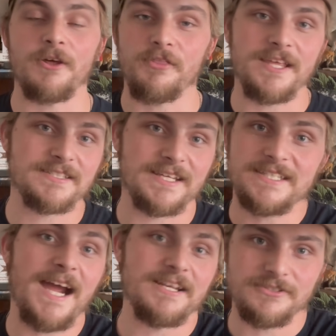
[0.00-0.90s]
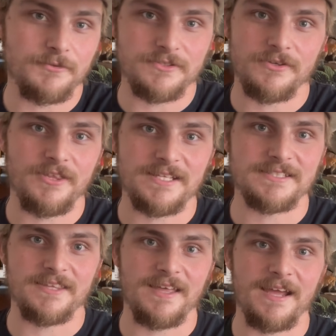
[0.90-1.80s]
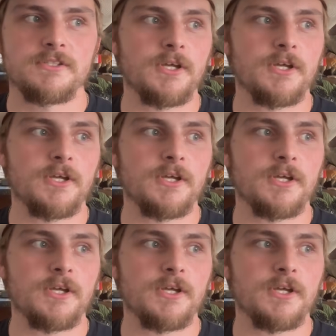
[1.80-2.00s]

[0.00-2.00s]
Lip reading: things like dinosaurs or things like that.